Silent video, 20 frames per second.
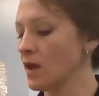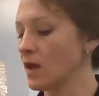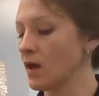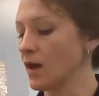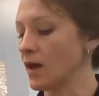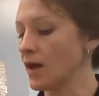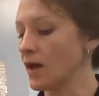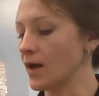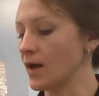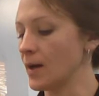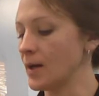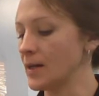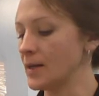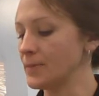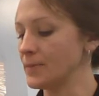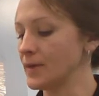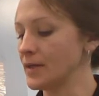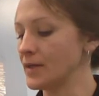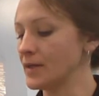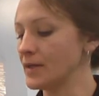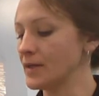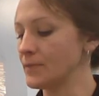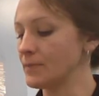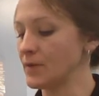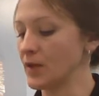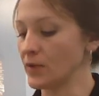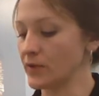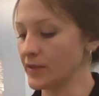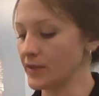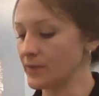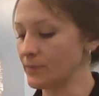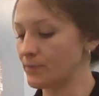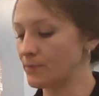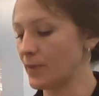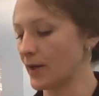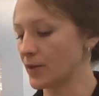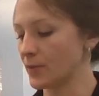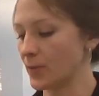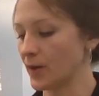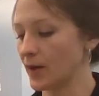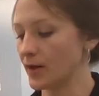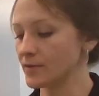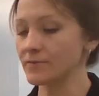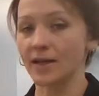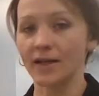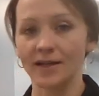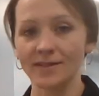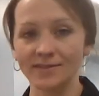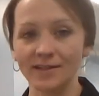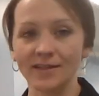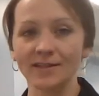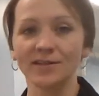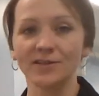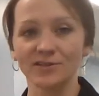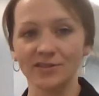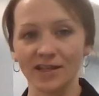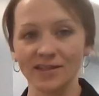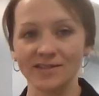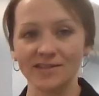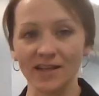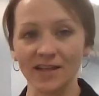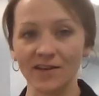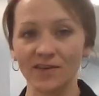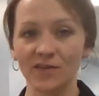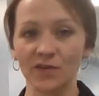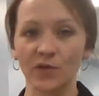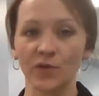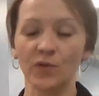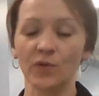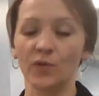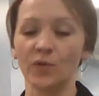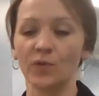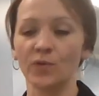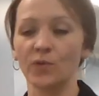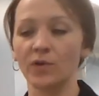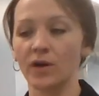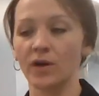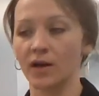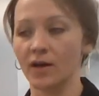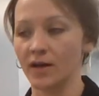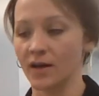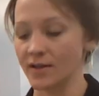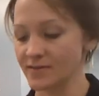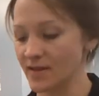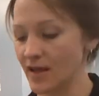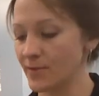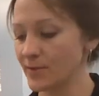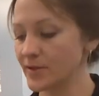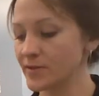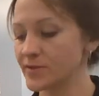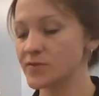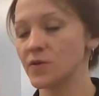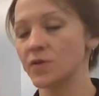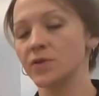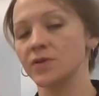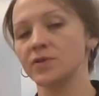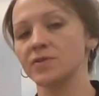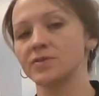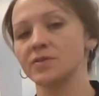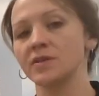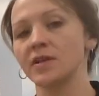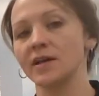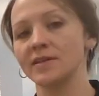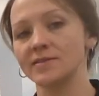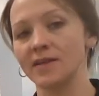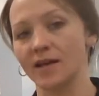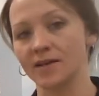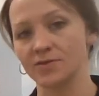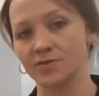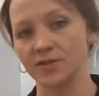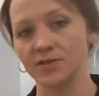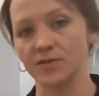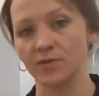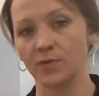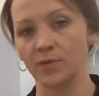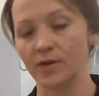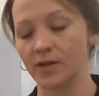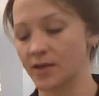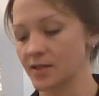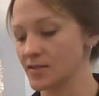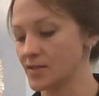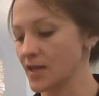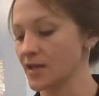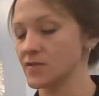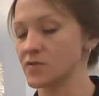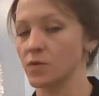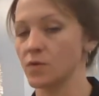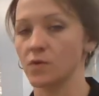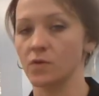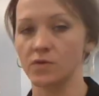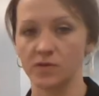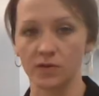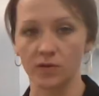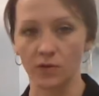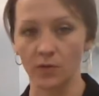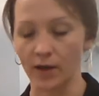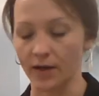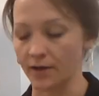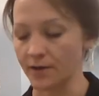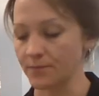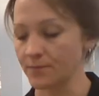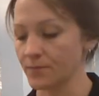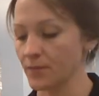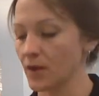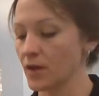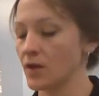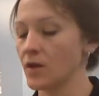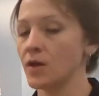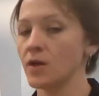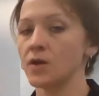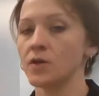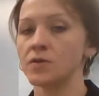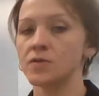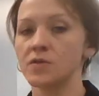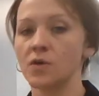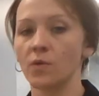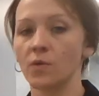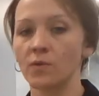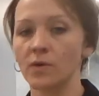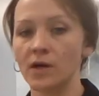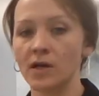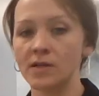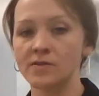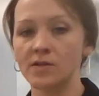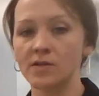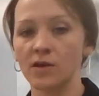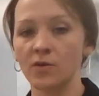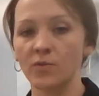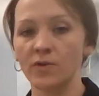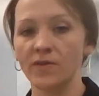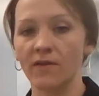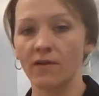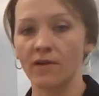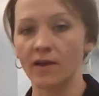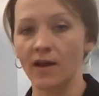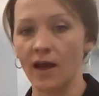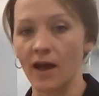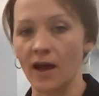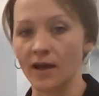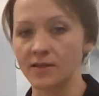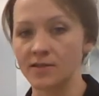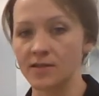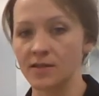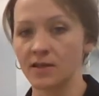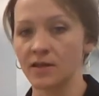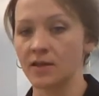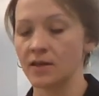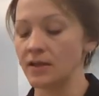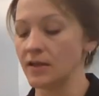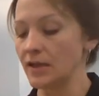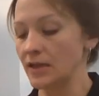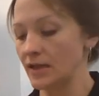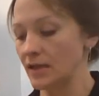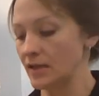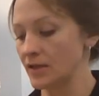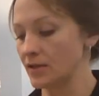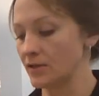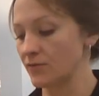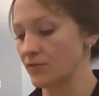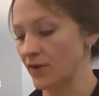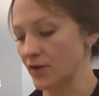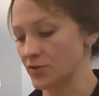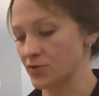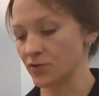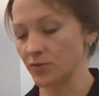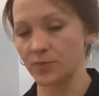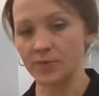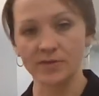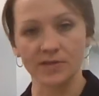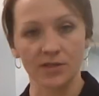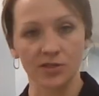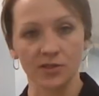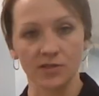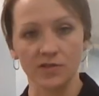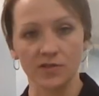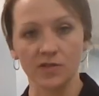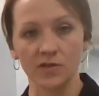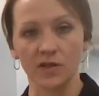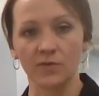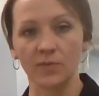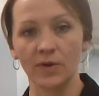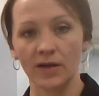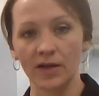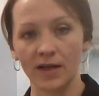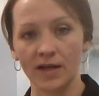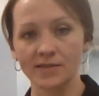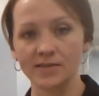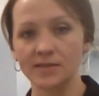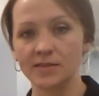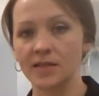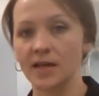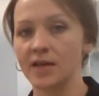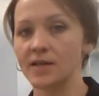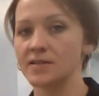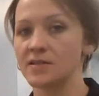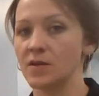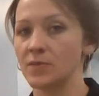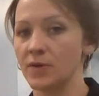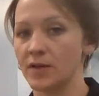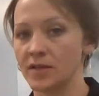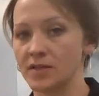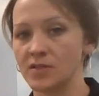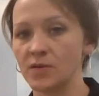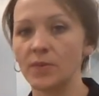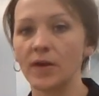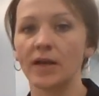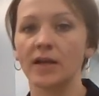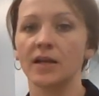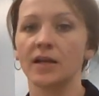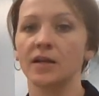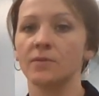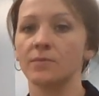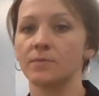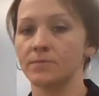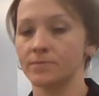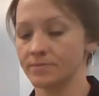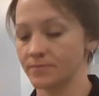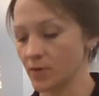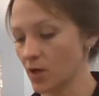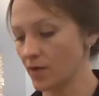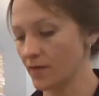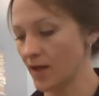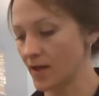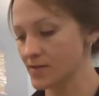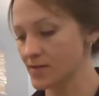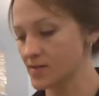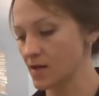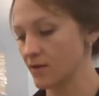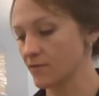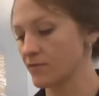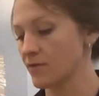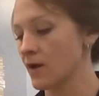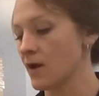The only better part, like I said, there's less teeth to examine, so there's less x-rays that we can take, so it goes a little quicker. So we're going to start with our cat in ventral position. So they've been anesthetized, they've been intubated, all that stuff.